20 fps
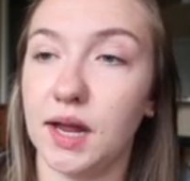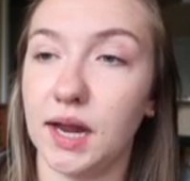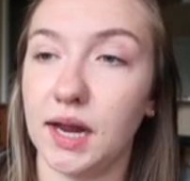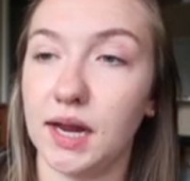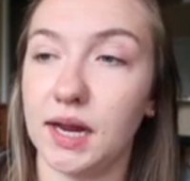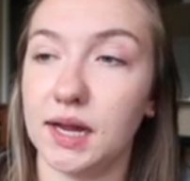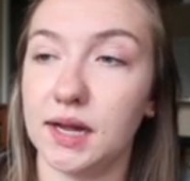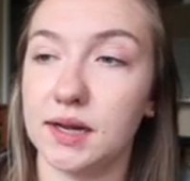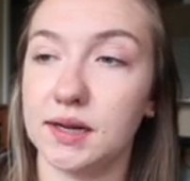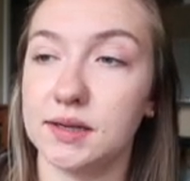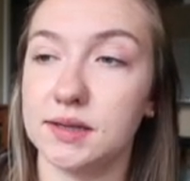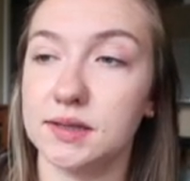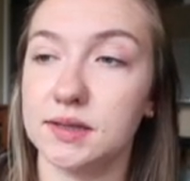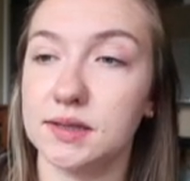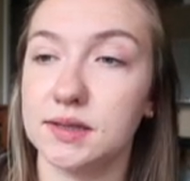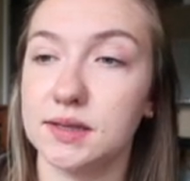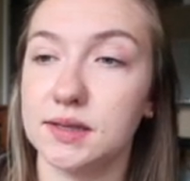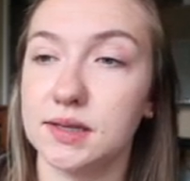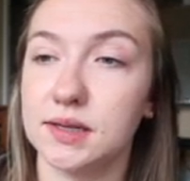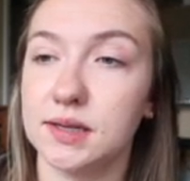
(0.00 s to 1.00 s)
and
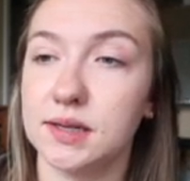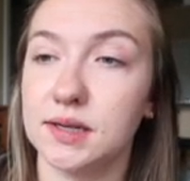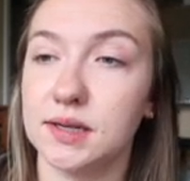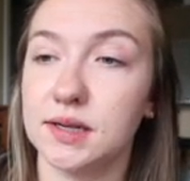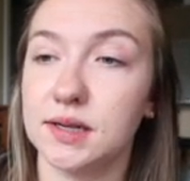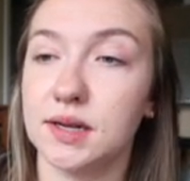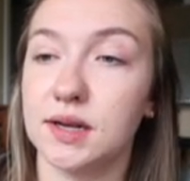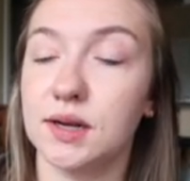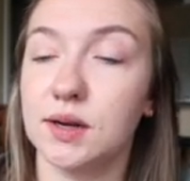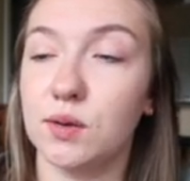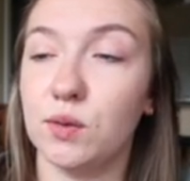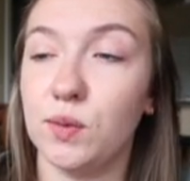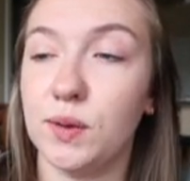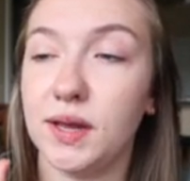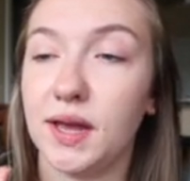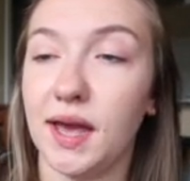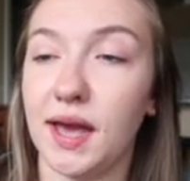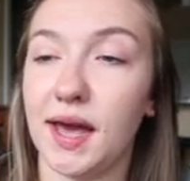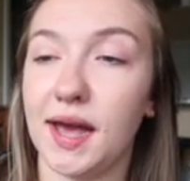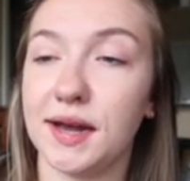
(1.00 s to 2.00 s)

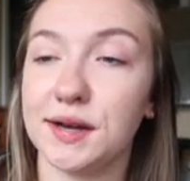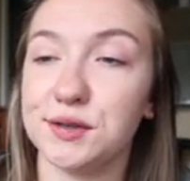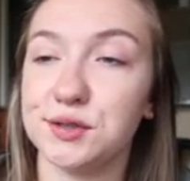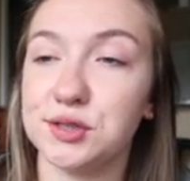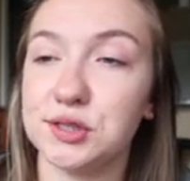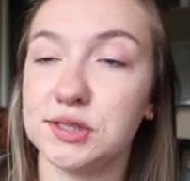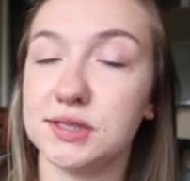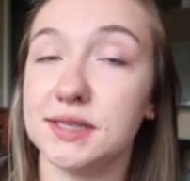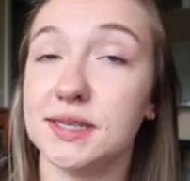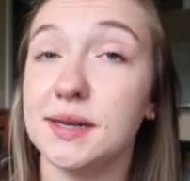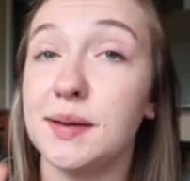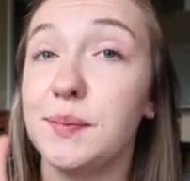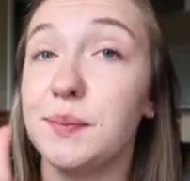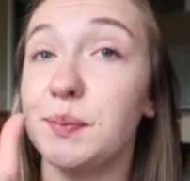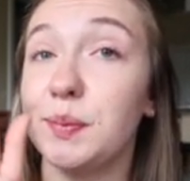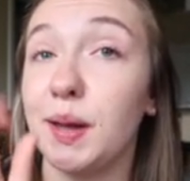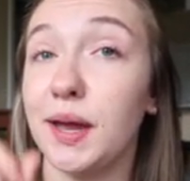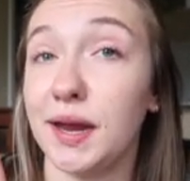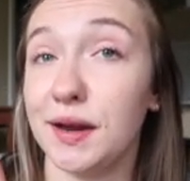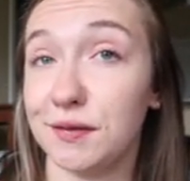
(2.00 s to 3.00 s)
we actually
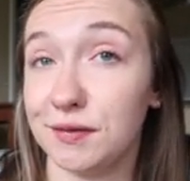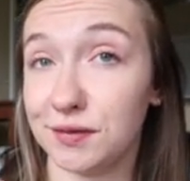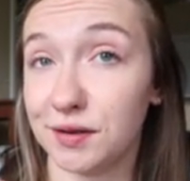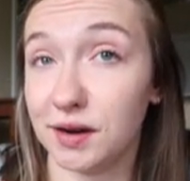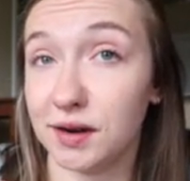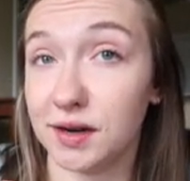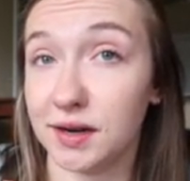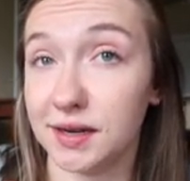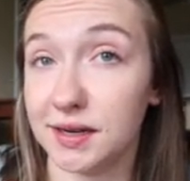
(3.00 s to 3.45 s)
paid for our